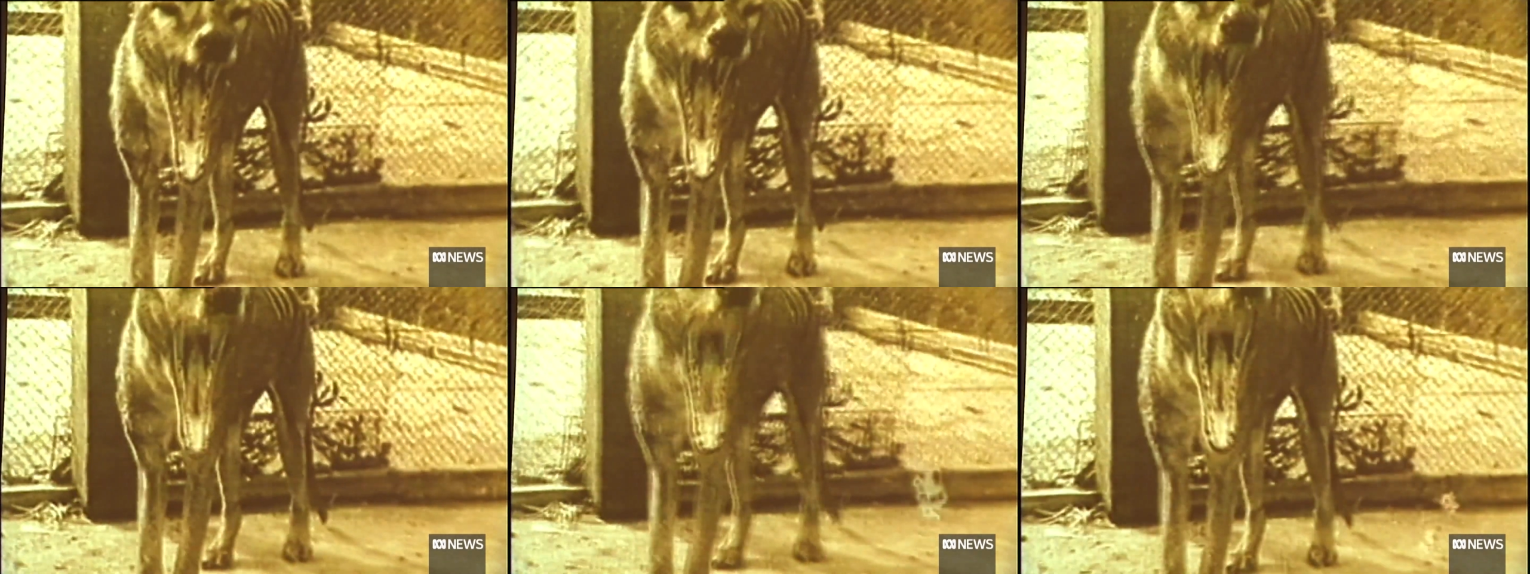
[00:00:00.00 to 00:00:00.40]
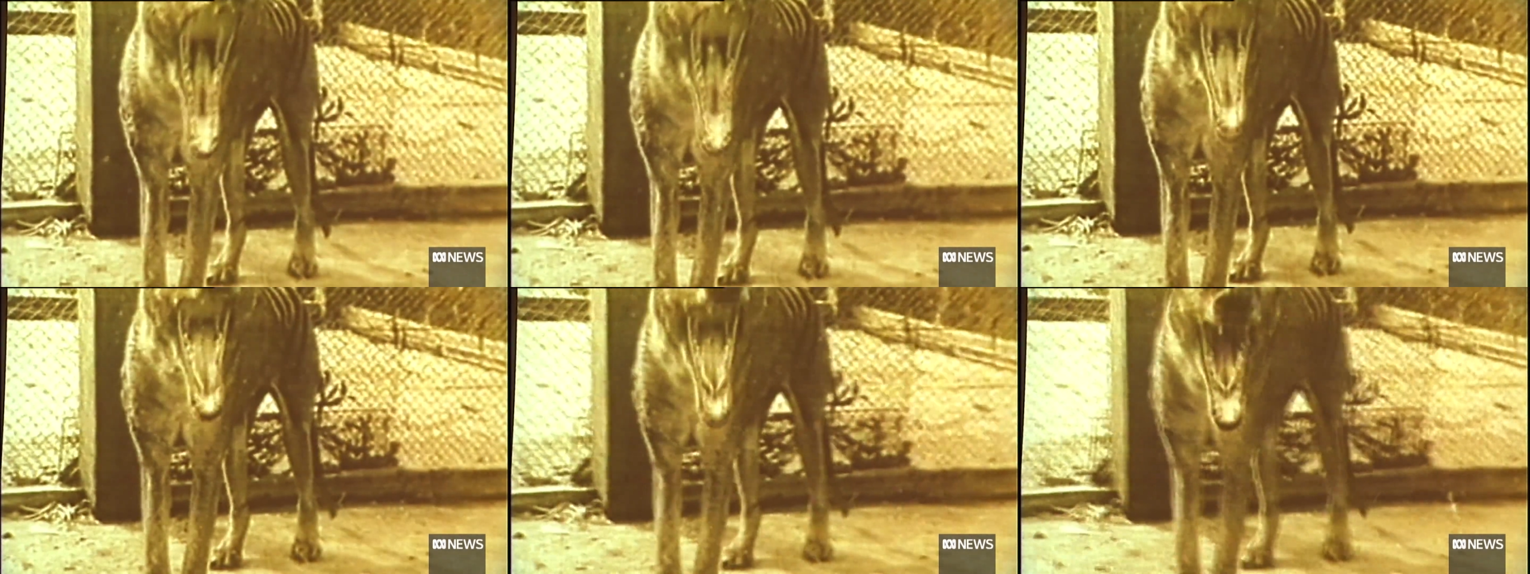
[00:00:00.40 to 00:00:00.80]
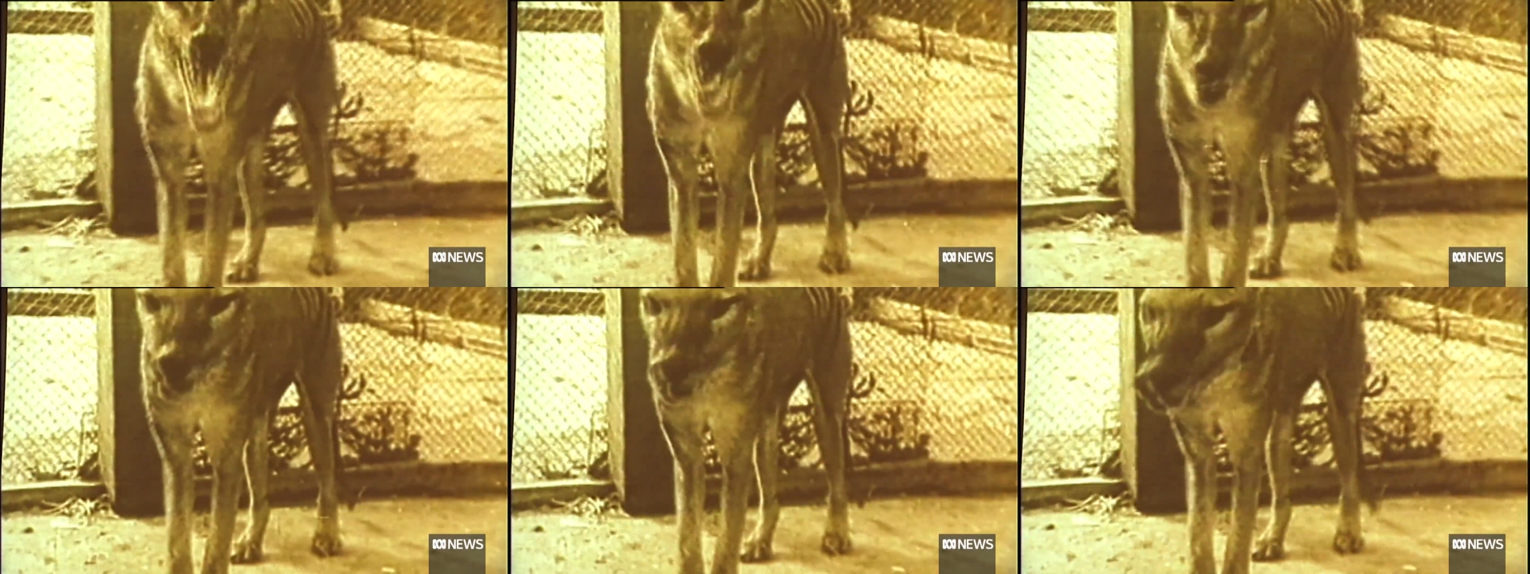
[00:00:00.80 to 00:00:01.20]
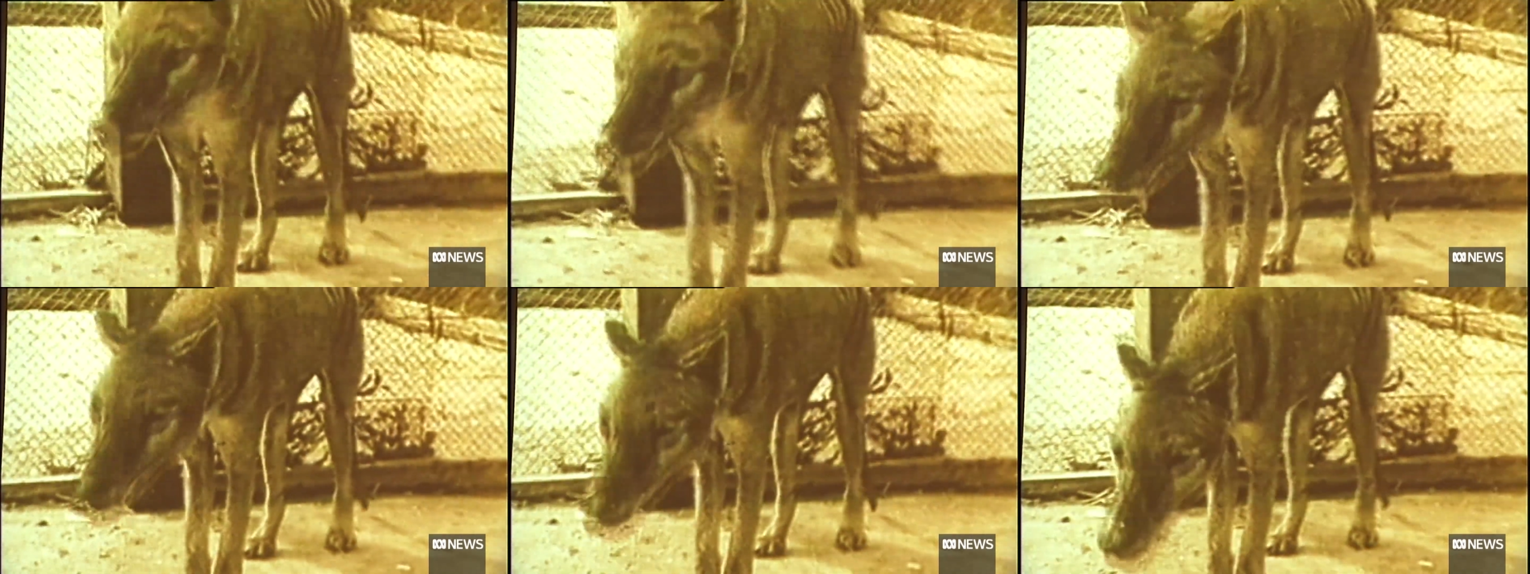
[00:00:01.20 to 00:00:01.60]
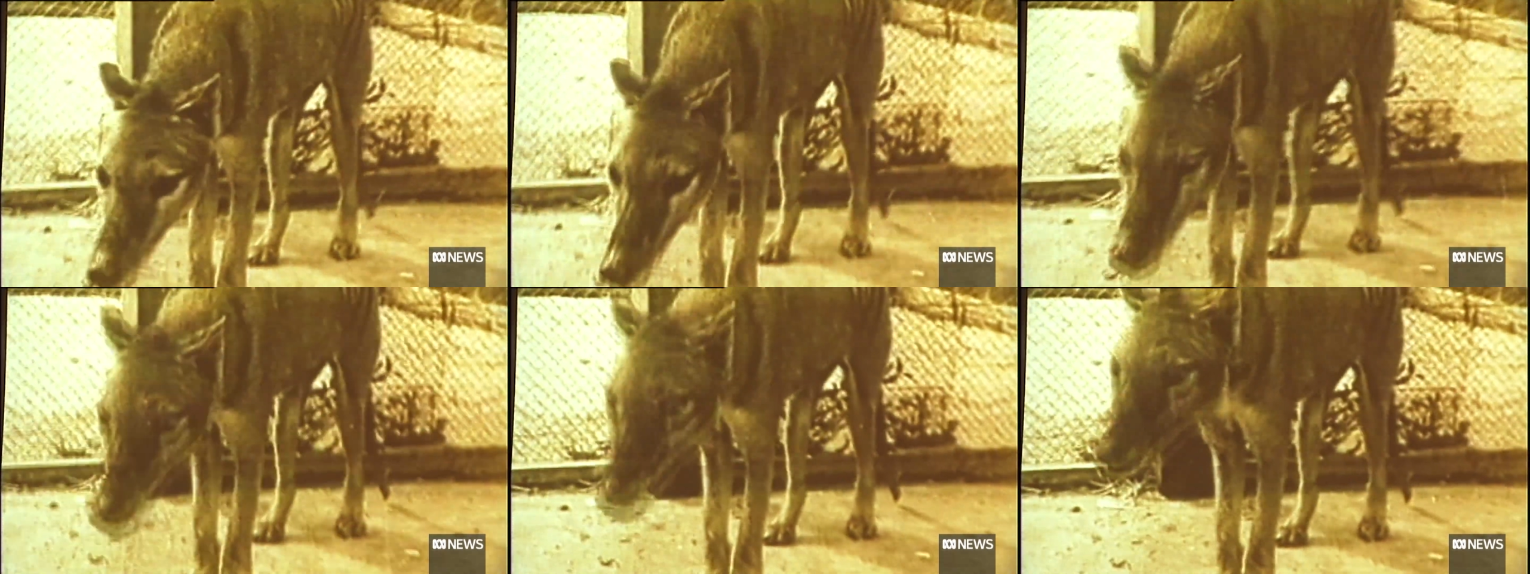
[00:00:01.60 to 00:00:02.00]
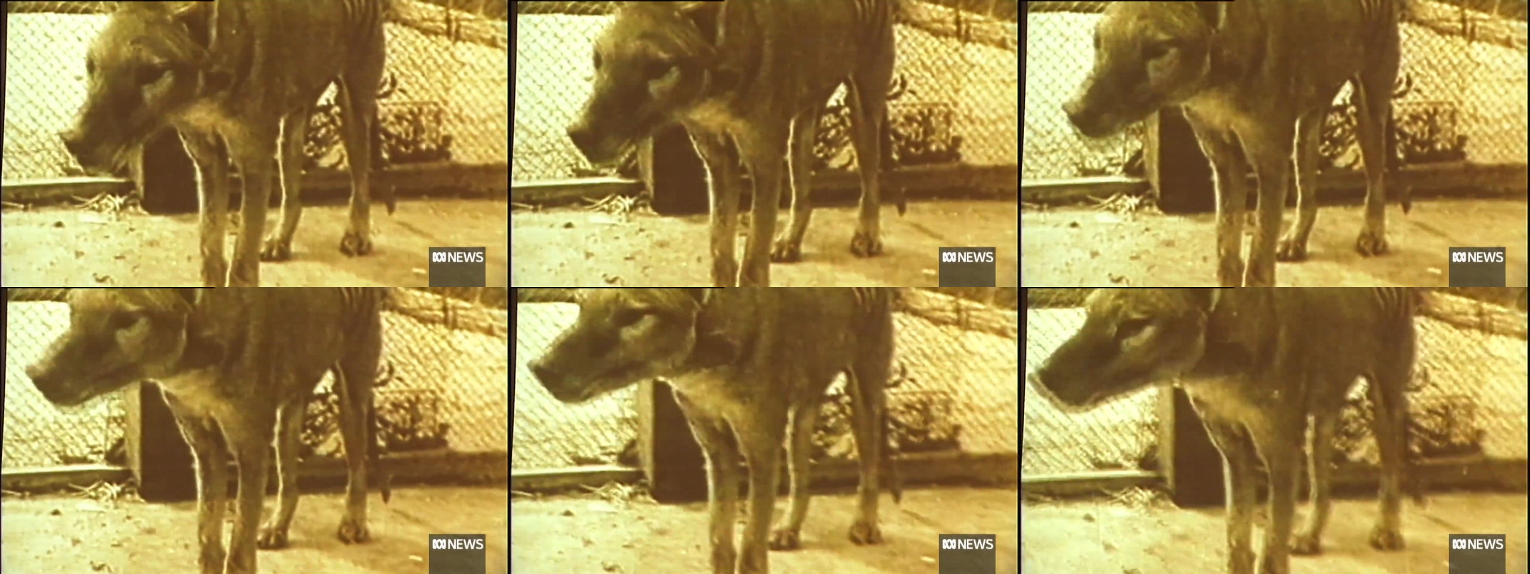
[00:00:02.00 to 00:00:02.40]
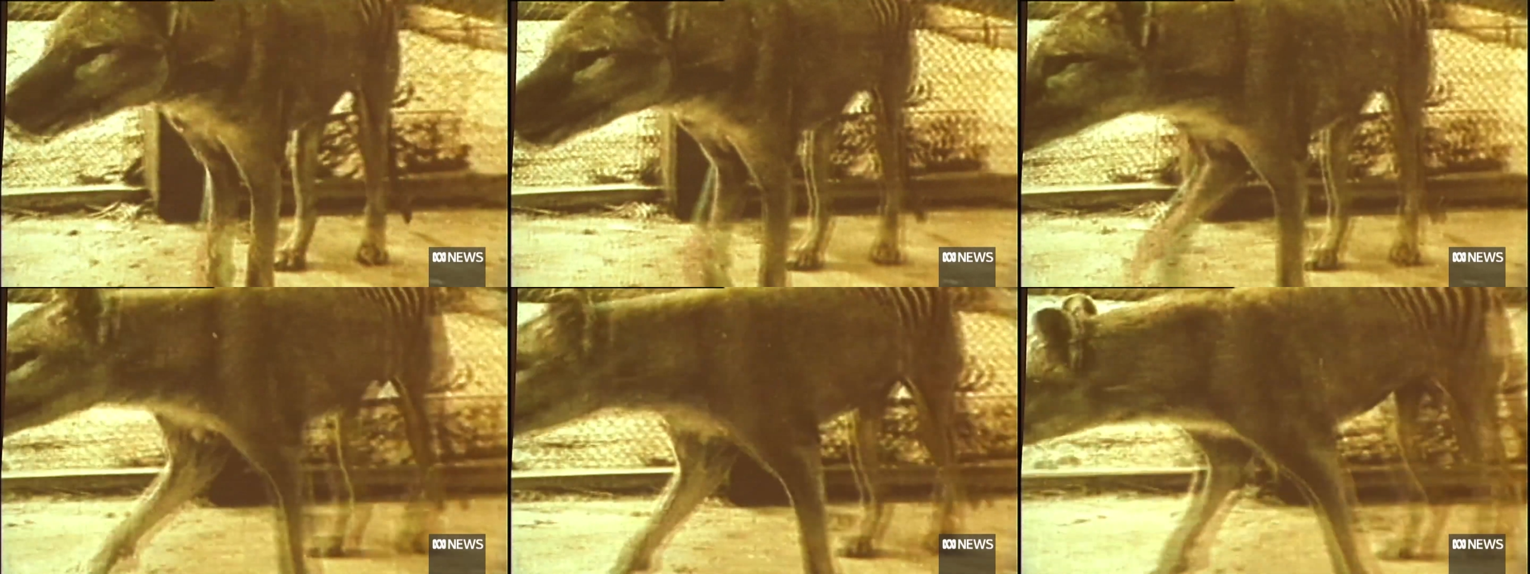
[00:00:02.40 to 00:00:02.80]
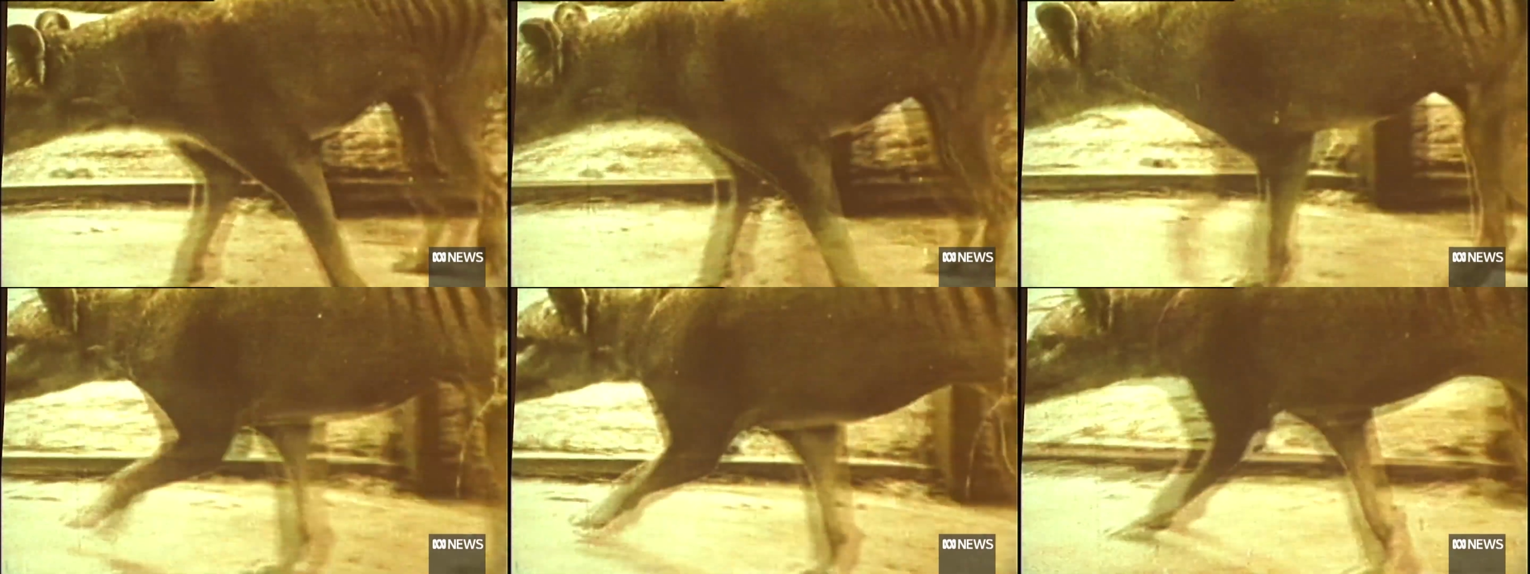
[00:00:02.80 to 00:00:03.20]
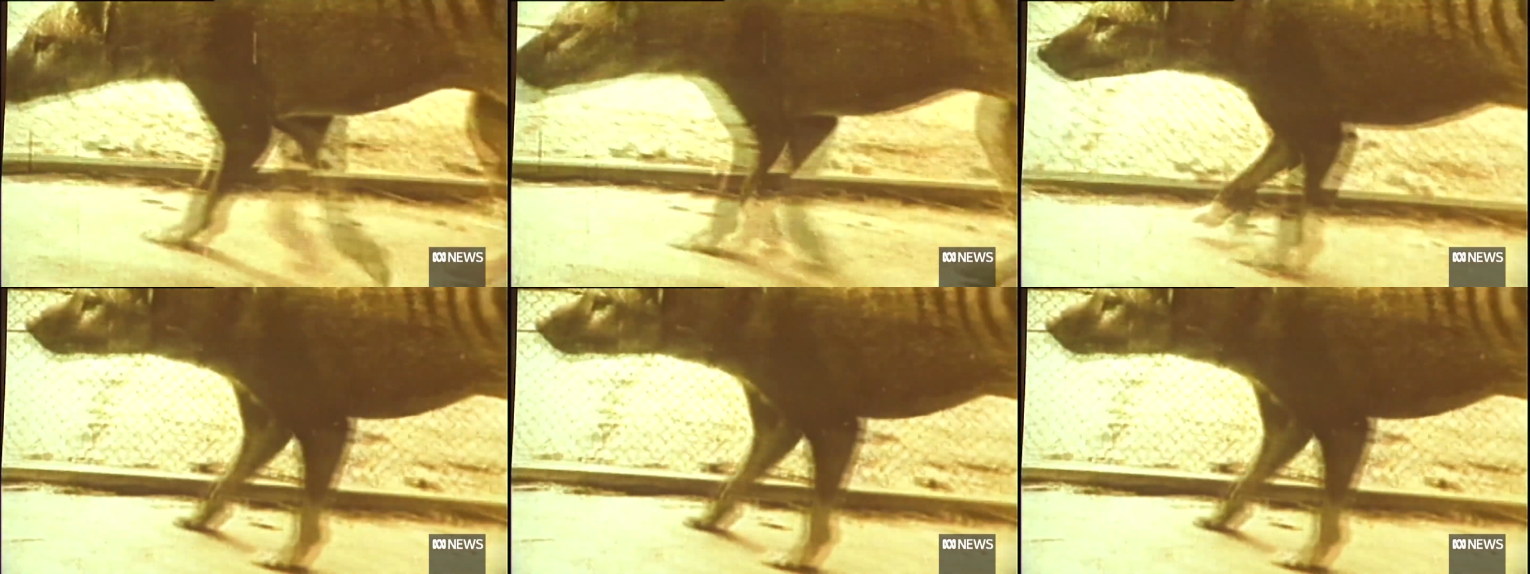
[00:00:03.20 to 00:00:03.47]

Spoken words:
(no speaker visible)